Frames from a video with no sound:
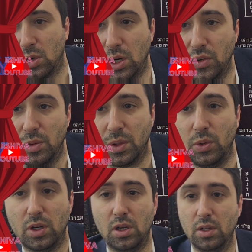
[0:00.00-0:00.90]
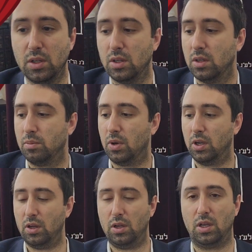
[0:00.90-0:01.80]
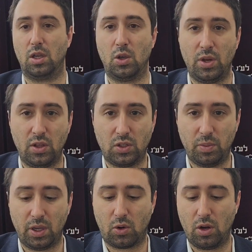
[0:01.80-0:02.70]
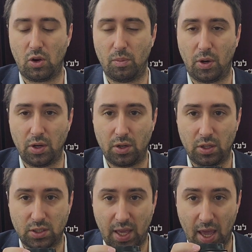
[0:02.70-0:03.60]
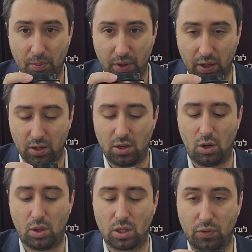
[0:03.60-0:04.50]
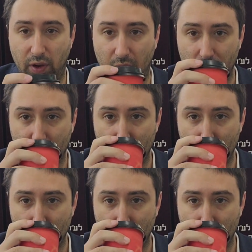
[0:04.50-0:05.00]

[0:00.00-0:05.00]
according to Rabbi Yehuda. But you need it to be, according to Rabbanan, is camping, all kva.